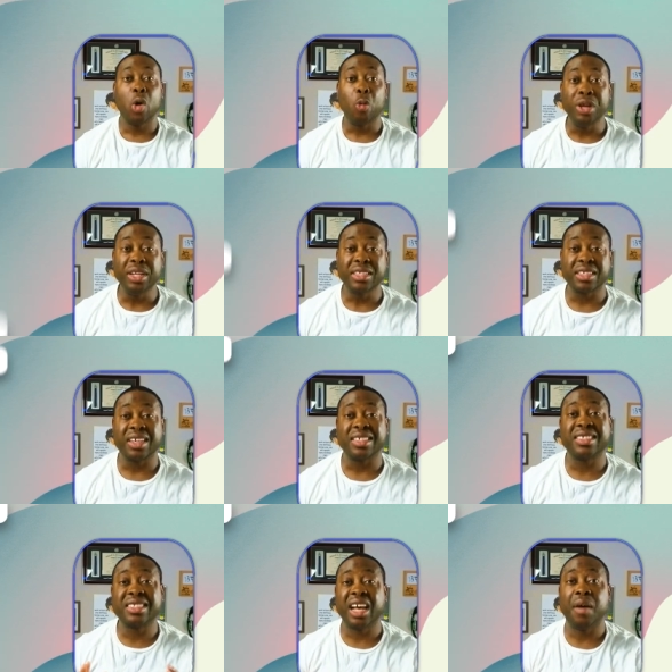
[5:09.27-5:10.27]
We
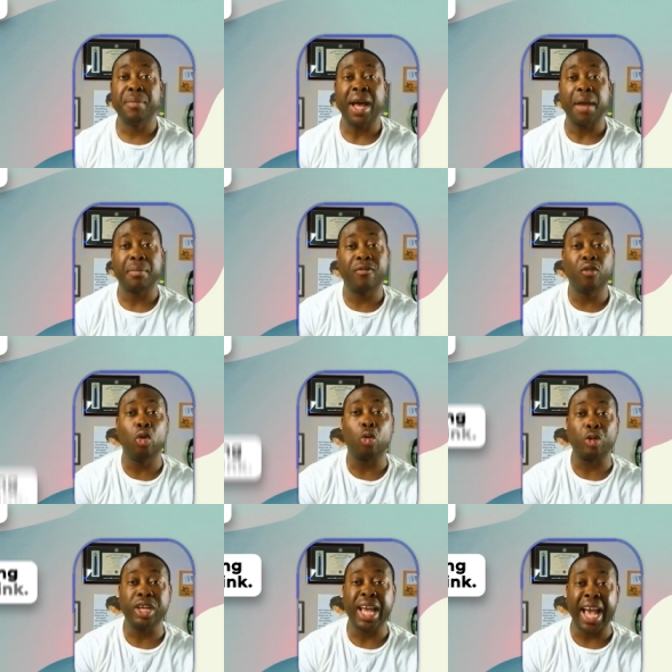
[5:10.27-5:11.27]
discussed step back before
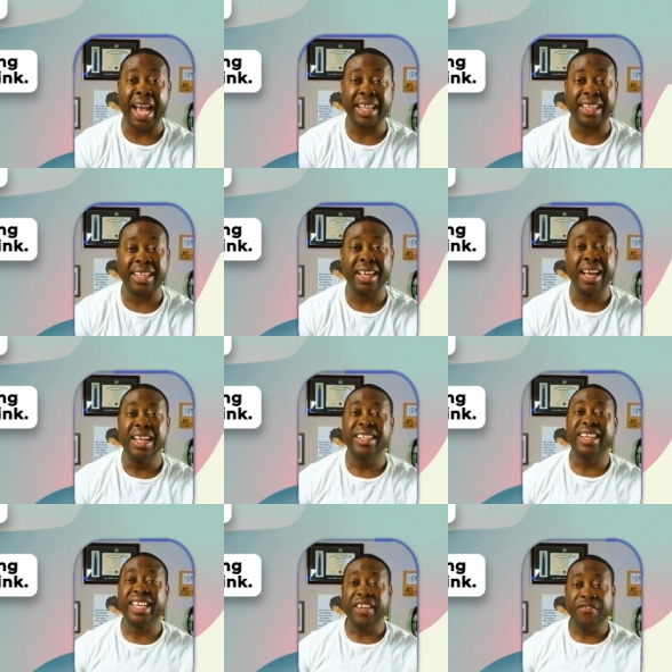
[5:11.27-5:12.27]
reacting to
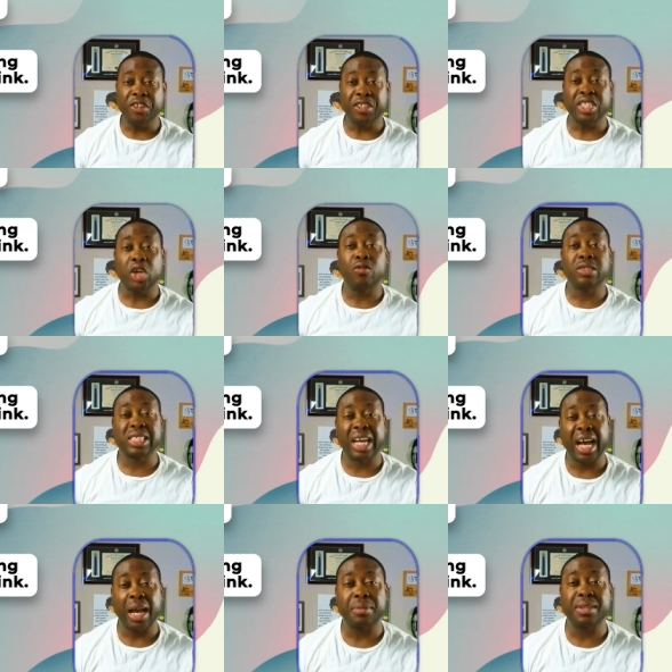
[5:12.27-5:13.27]
give yourself
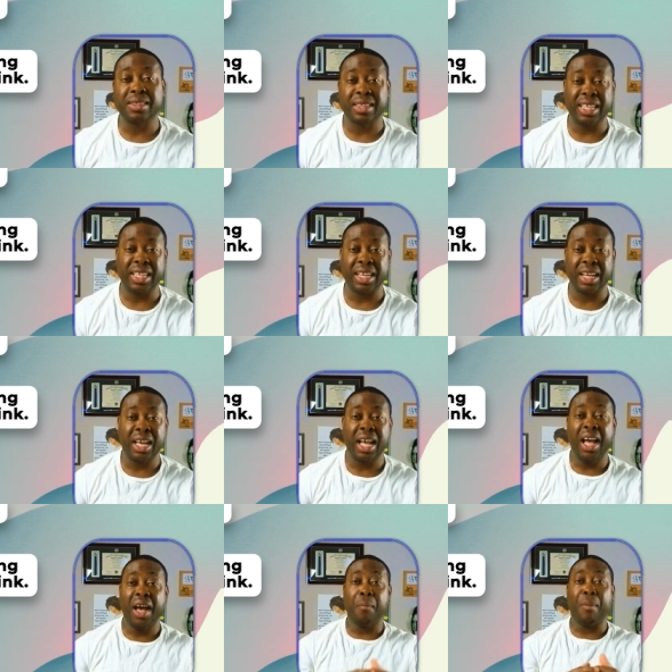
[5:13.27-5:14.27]
time to think.
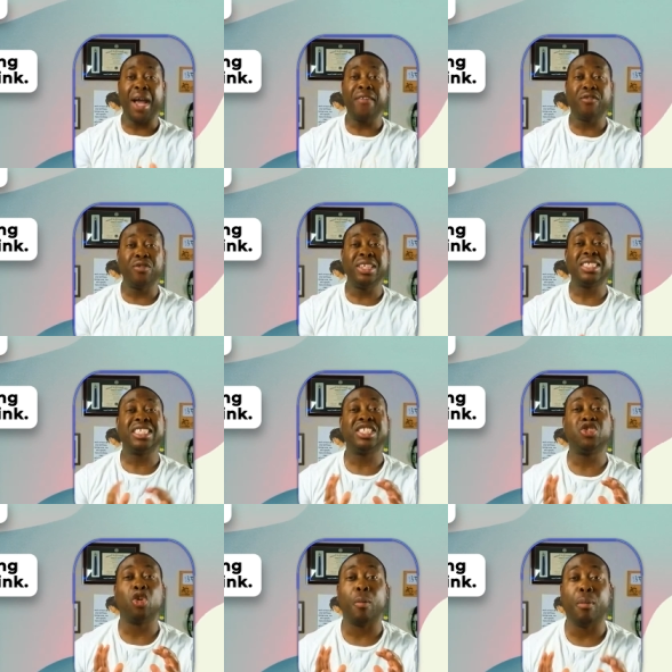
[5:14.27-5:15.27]
Mindfulness is
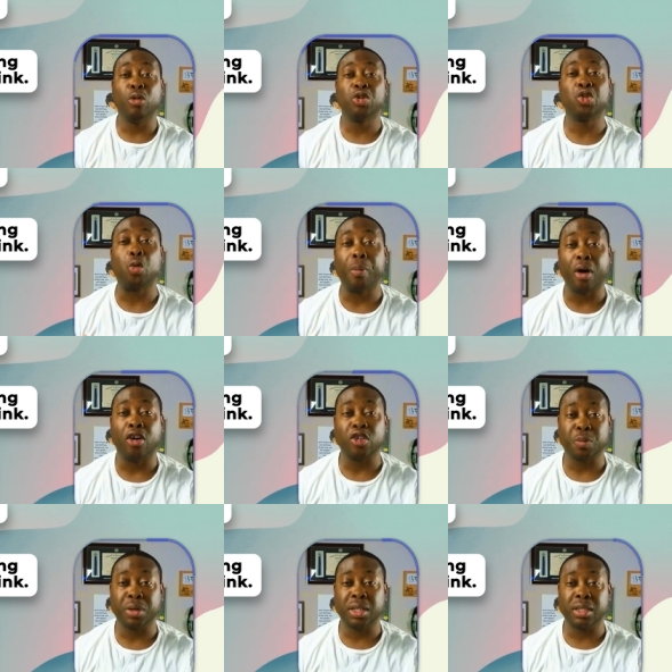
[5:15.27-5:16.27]
your emotional pause
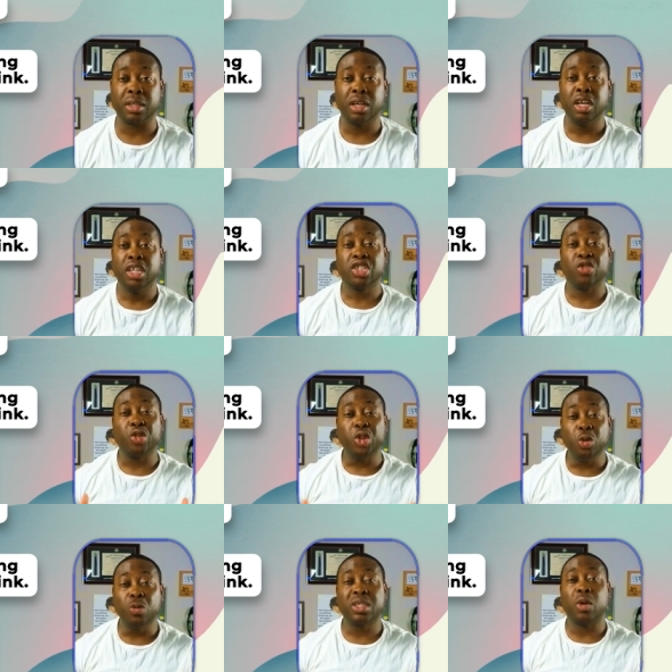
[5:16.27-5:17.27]
button, so
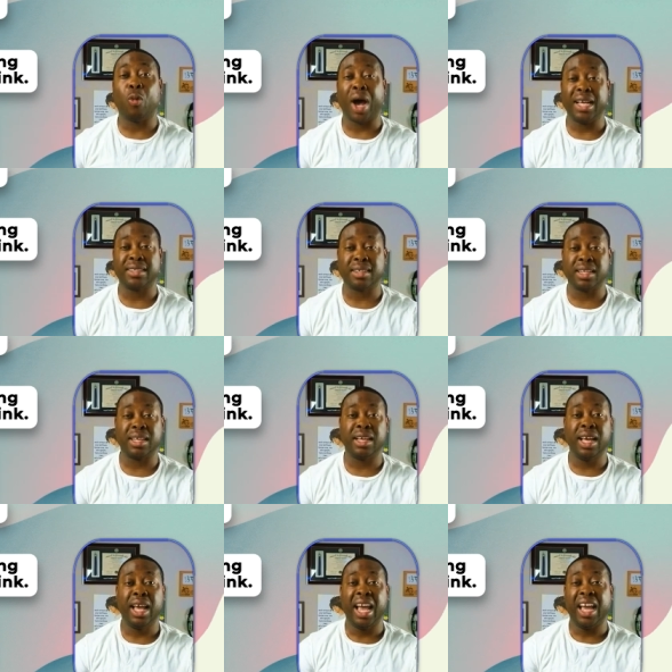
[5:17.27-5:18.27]
use it wisely
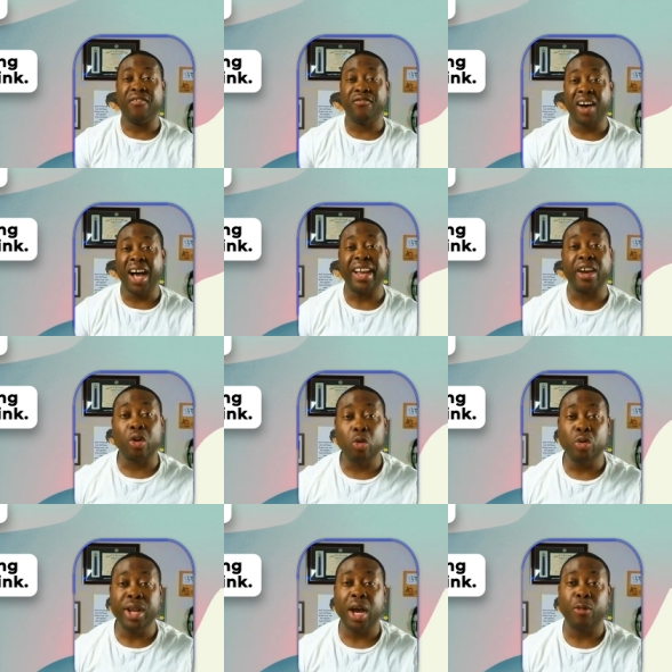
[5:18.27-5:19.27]
and find a
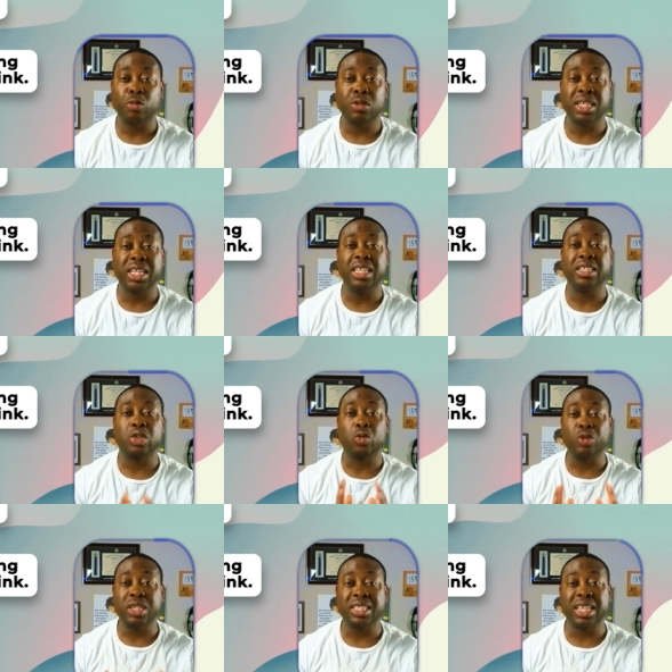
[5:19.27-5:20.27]
cool down routine to
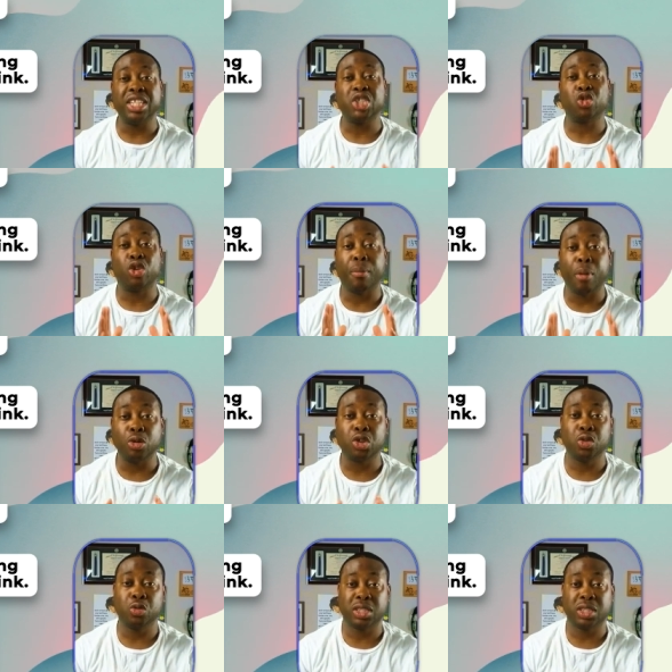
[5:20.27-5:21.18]
reset your emotional